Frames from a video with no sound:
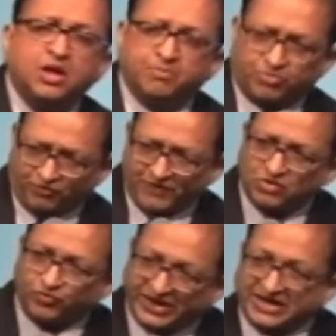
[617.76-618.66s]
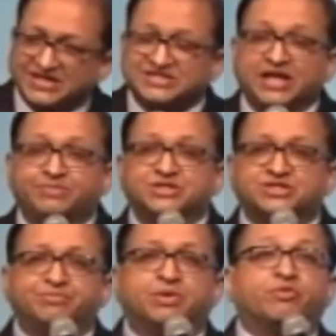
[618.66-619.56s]
Profound weakness can be a
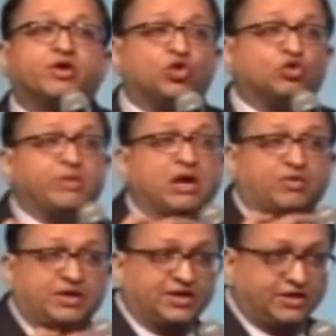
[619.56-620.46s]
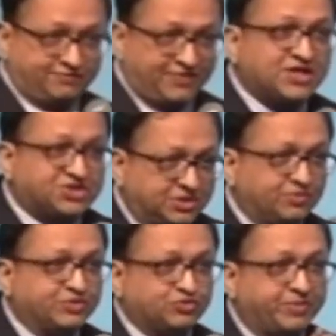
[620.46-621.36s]
symptom of acute myocardial infarction,
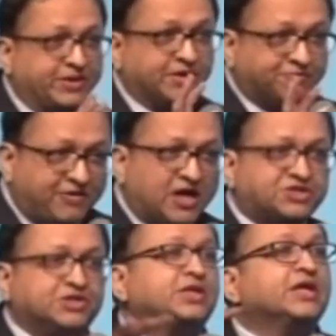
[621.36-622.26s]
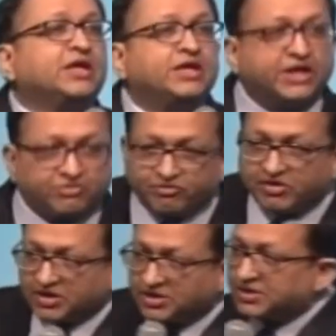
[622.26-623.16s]
which would be an infarction equivalent.